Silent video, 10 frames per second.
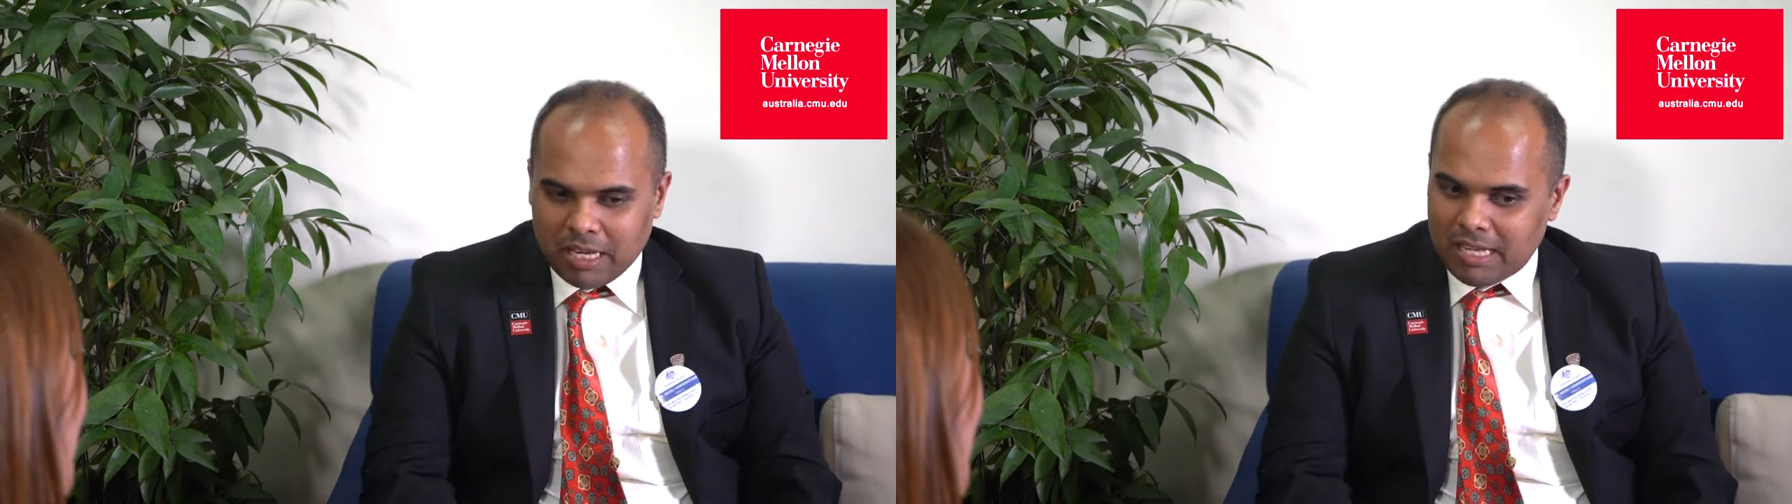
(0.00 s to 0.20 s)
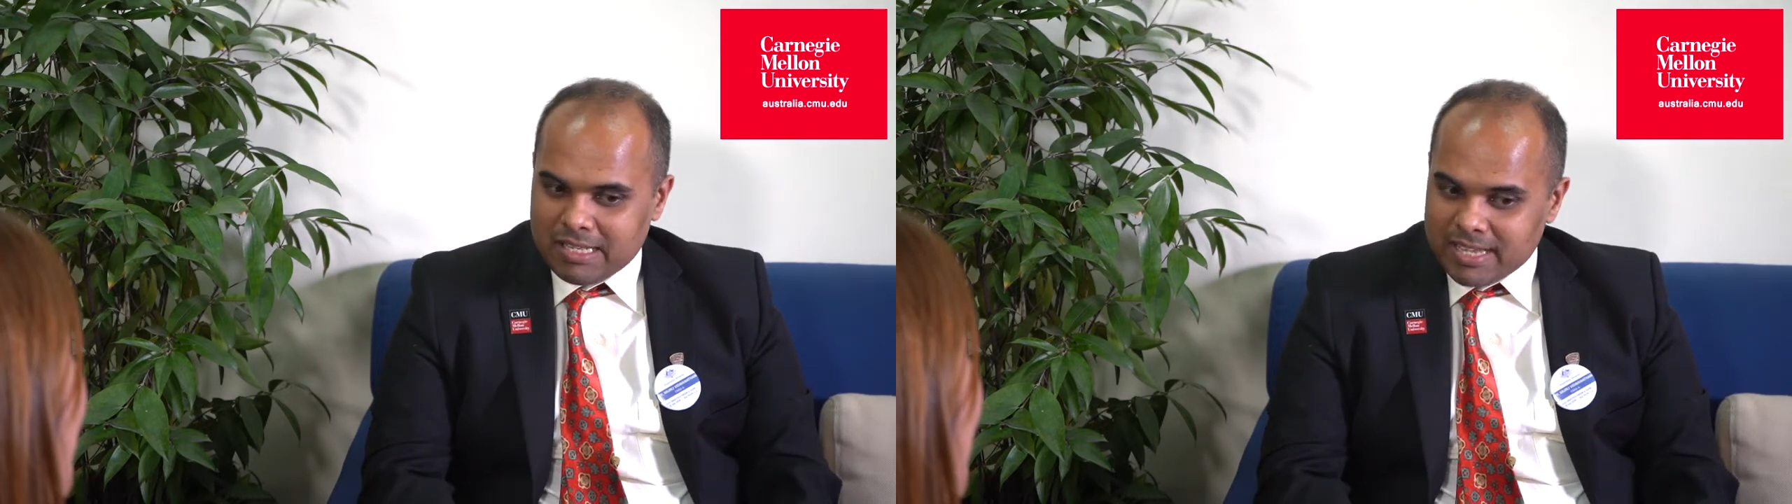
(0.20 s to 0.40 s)

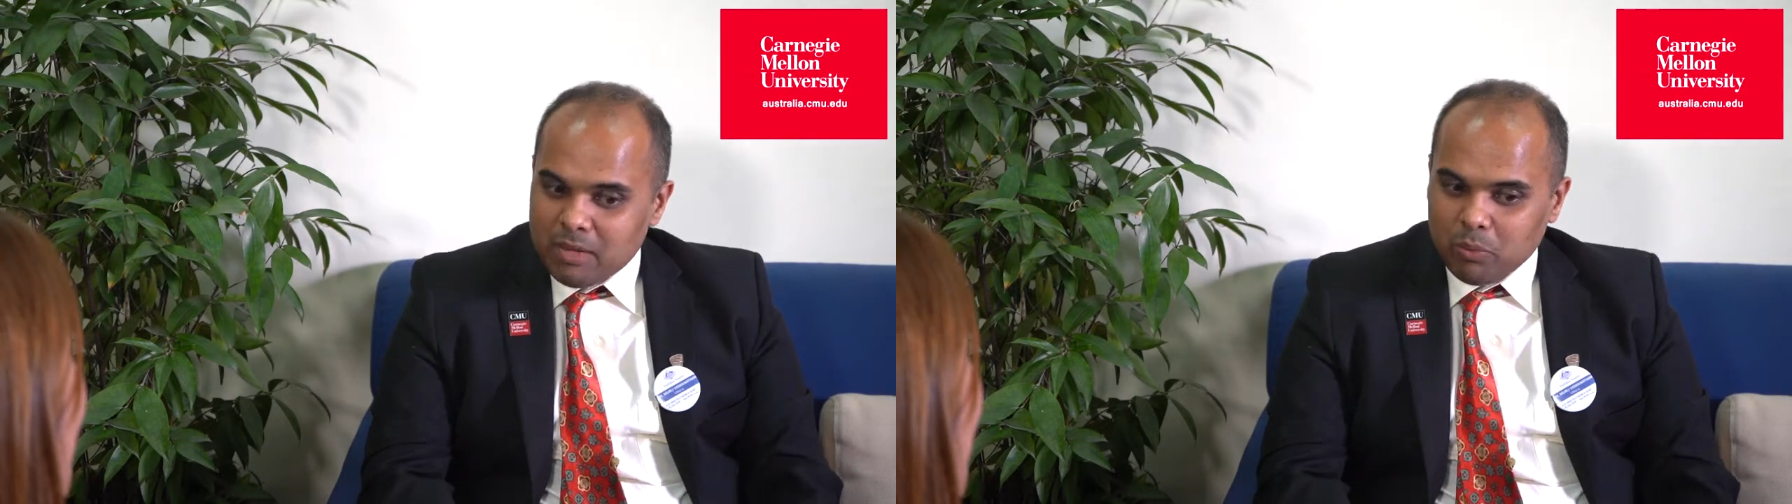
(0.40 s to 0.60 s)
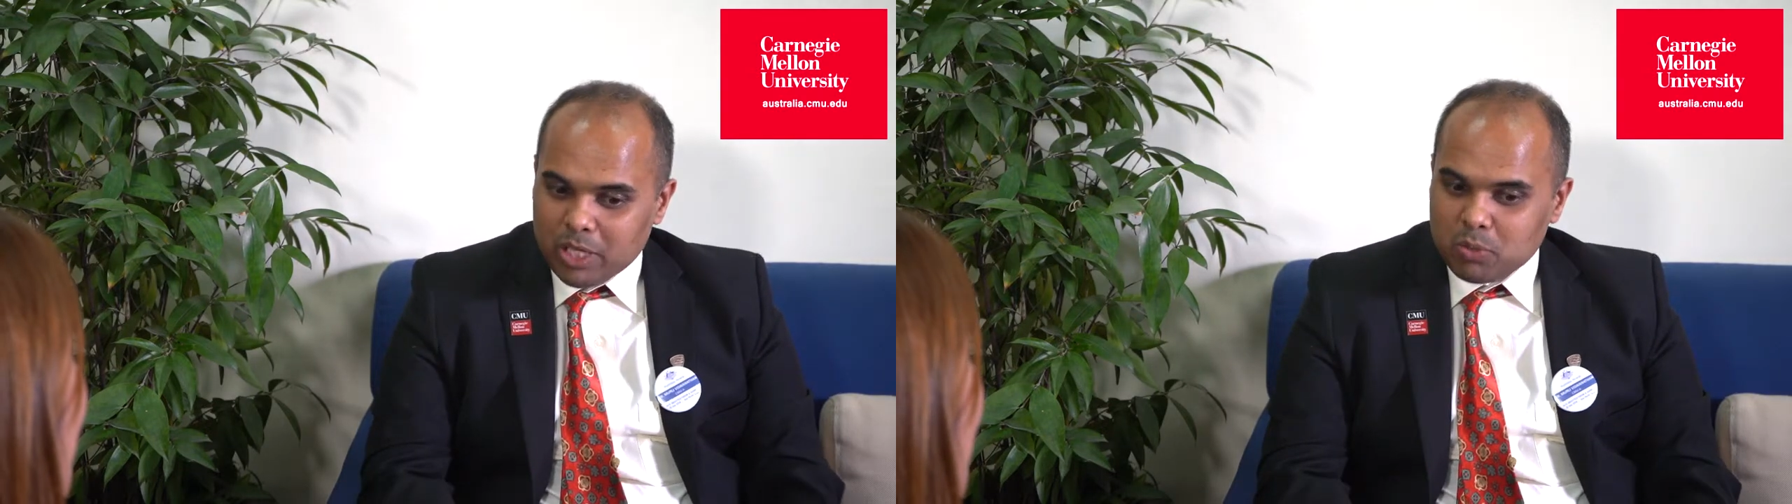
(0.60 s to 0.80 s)
the
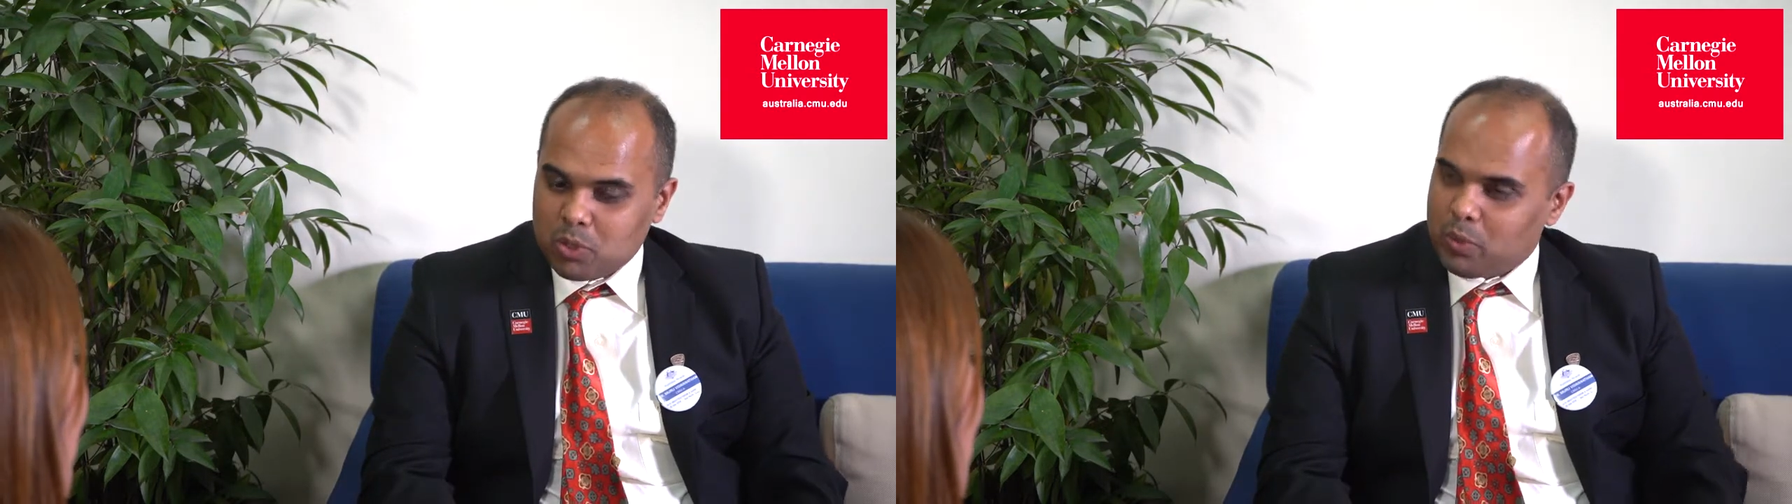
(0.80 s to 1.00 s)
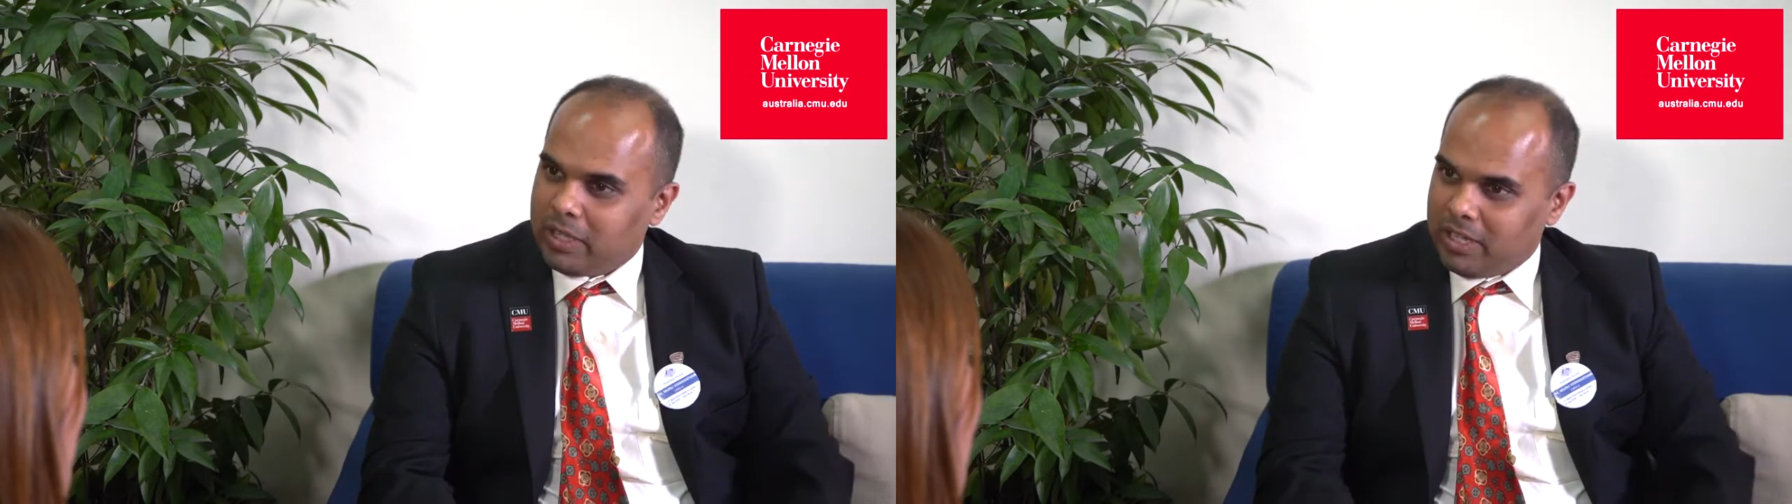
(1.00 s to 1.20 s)
last 10 weeks was